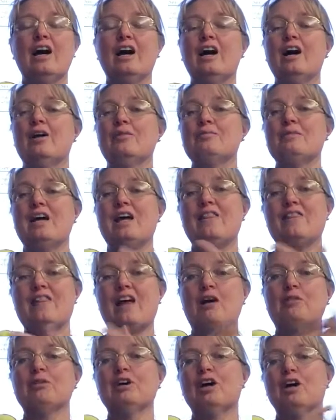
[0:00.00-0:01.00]

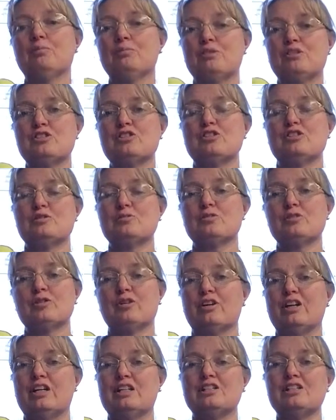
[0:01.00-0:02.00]
and that will help your students with
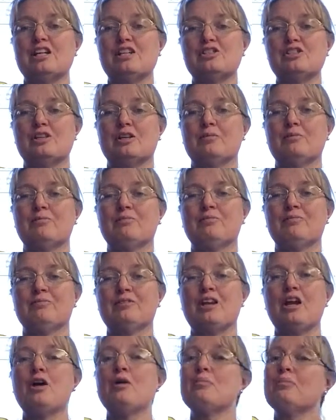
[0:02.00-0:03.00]
orientation.
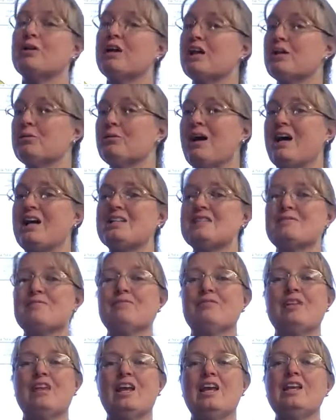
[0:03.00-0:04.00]
But otherwise,
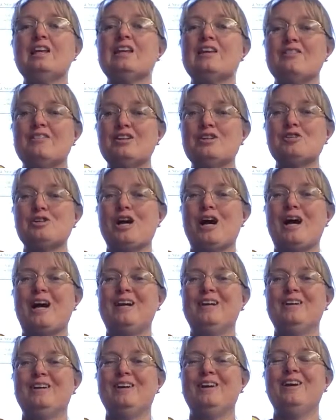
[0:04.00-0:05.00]
give it a
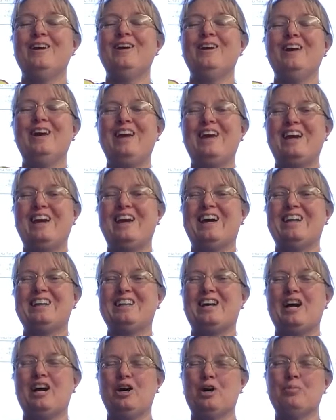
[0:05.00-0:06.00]
try,
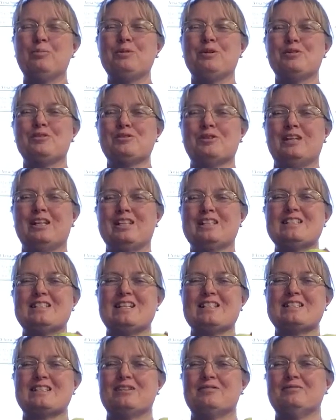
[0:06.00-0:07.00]
and I hope you enjoyed this
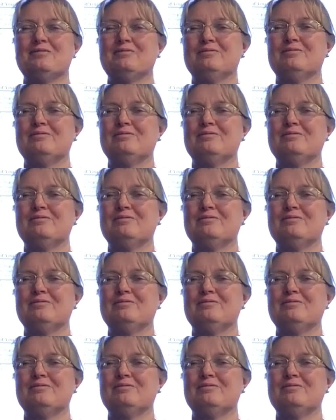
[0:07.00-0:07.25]
lesson.